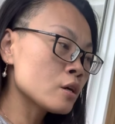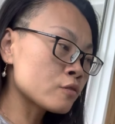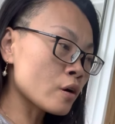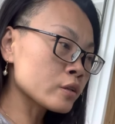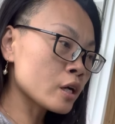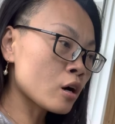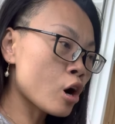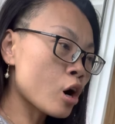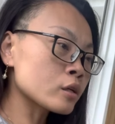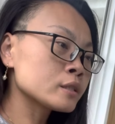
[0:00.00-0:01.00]
from their
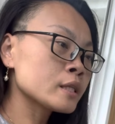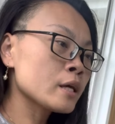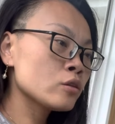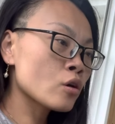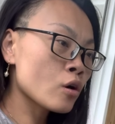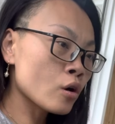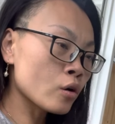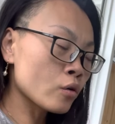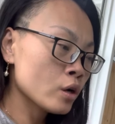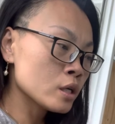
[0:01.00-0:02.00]
heart. They
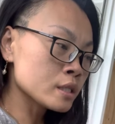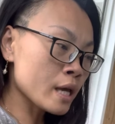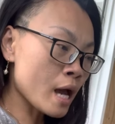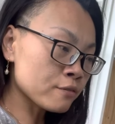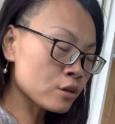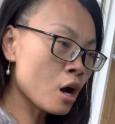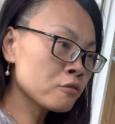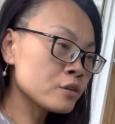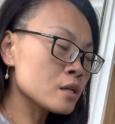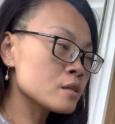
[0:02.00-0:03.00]
know, they have
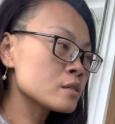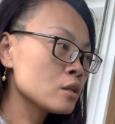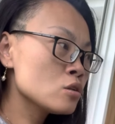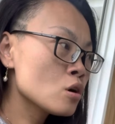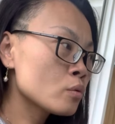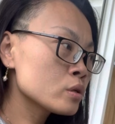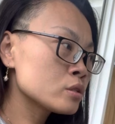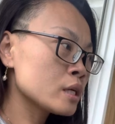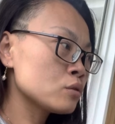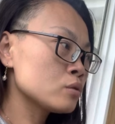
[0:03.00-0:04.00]
confidence, they know what
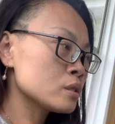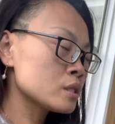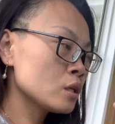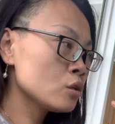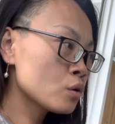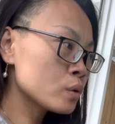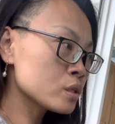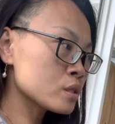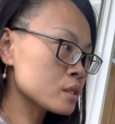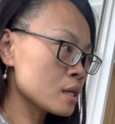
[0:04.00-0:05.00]
they're doing, they know what
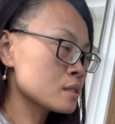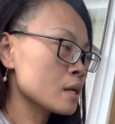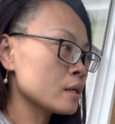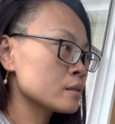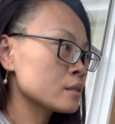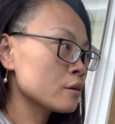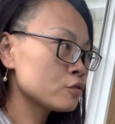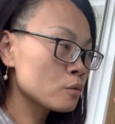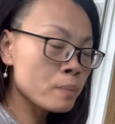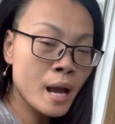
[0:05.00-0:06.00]
it is they're saying, they
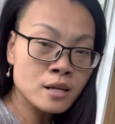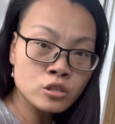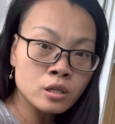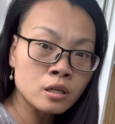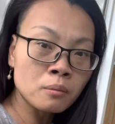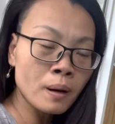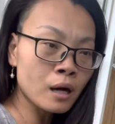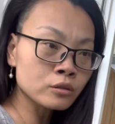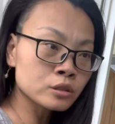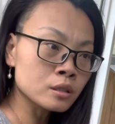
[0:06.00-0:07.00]
feel passionate
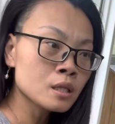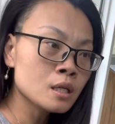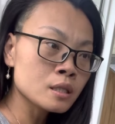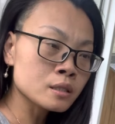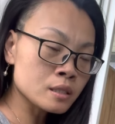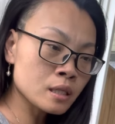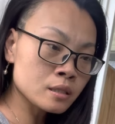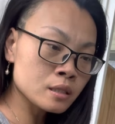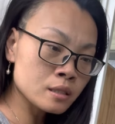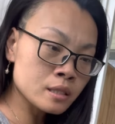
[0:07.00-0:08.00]
about the
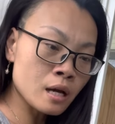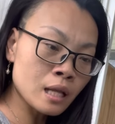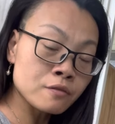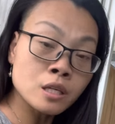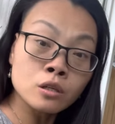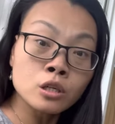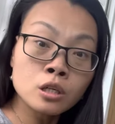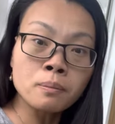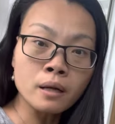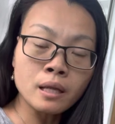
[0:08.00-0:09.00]
things in their life, they're good
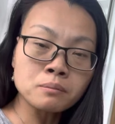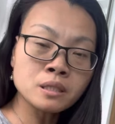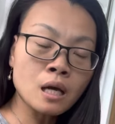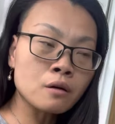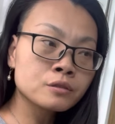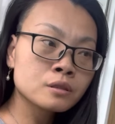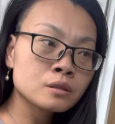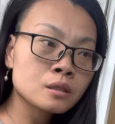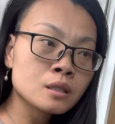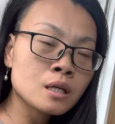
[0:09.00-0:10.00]
about themselves.
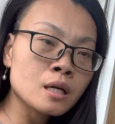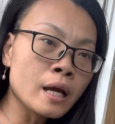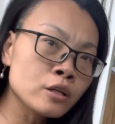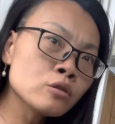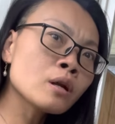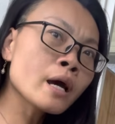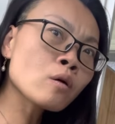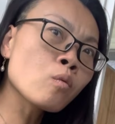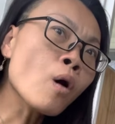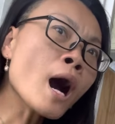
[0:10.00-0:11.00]
And you're like,
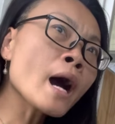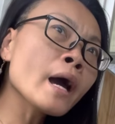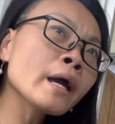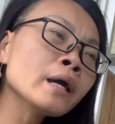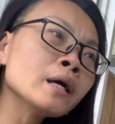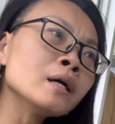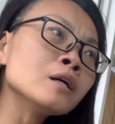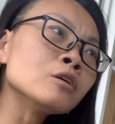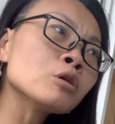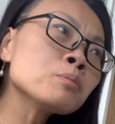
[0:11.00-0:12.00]
why,
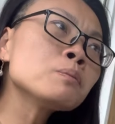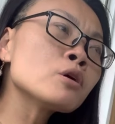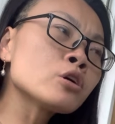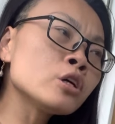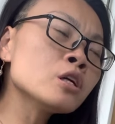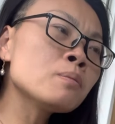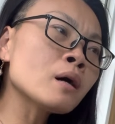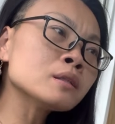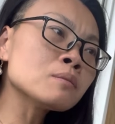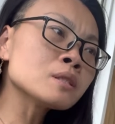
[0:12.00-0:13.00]
when people good
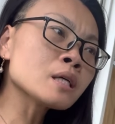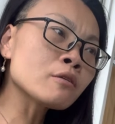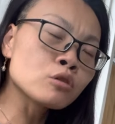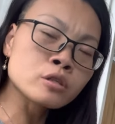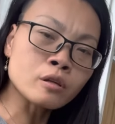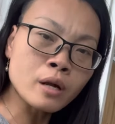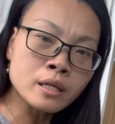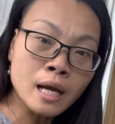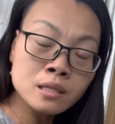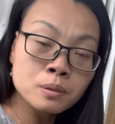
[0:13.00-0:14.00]
about themselves, will
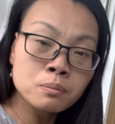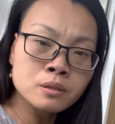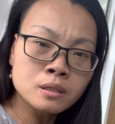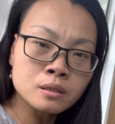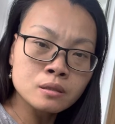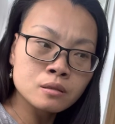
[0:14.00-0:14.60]
threat other people's,